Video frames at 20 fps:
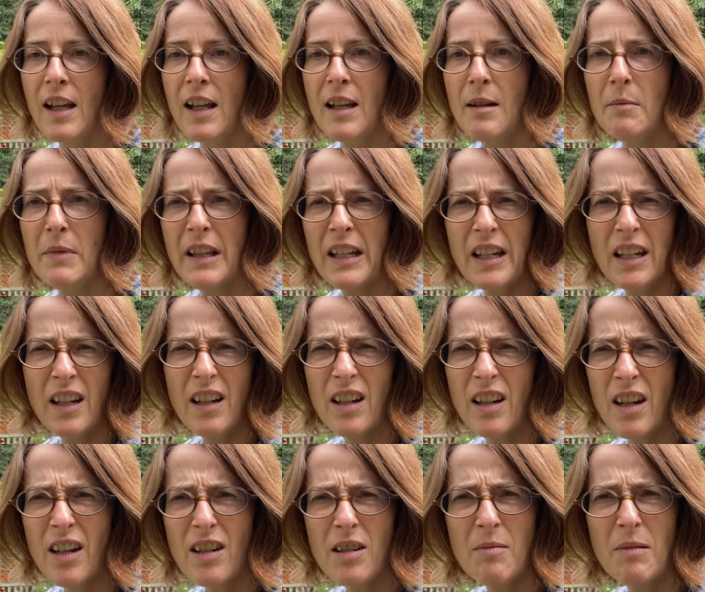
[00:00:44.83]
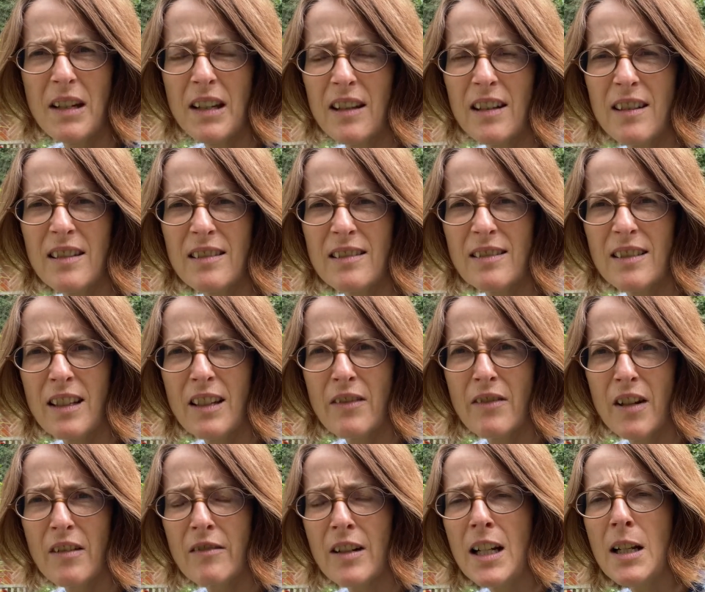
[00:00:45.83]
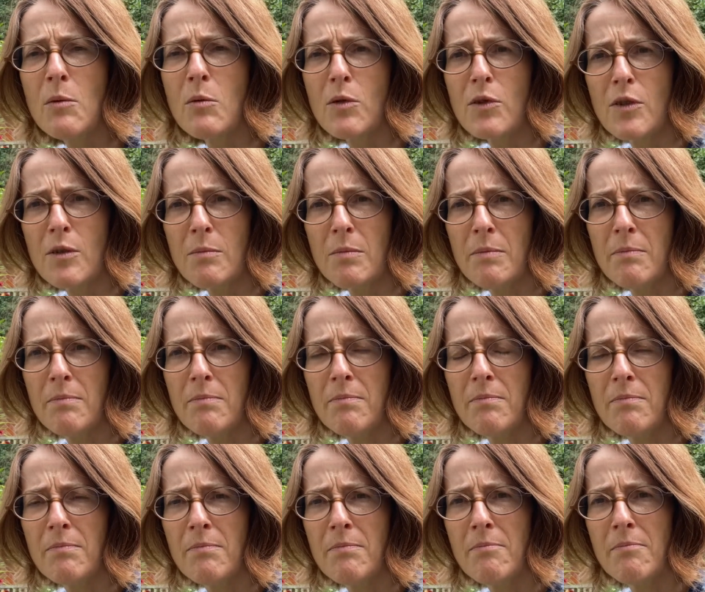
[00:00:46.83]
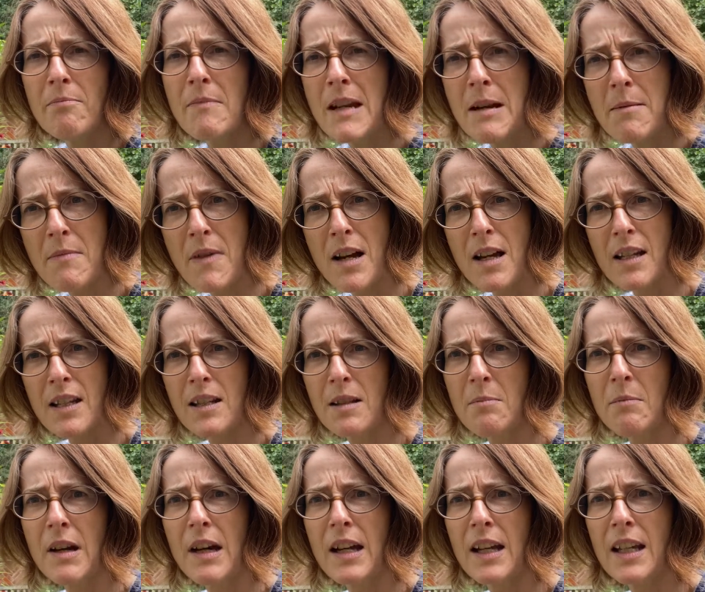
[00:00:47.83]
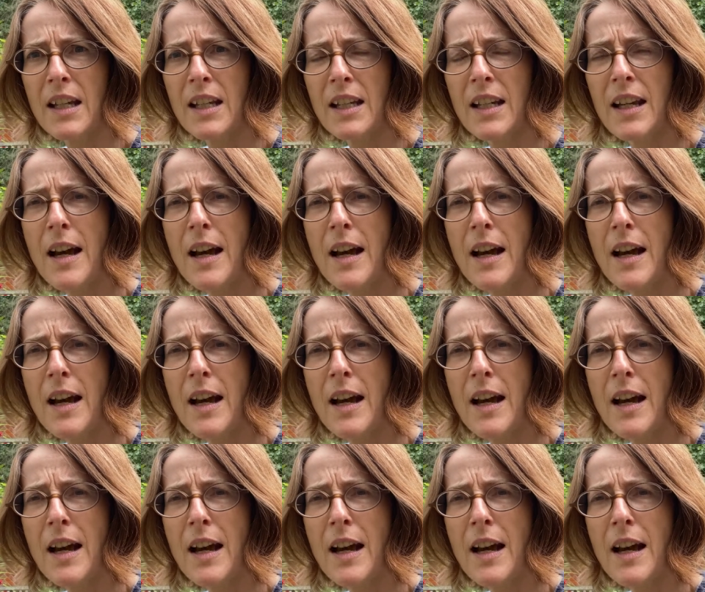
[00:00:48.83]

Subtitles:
but then it occurred to me that if I really want to minimise my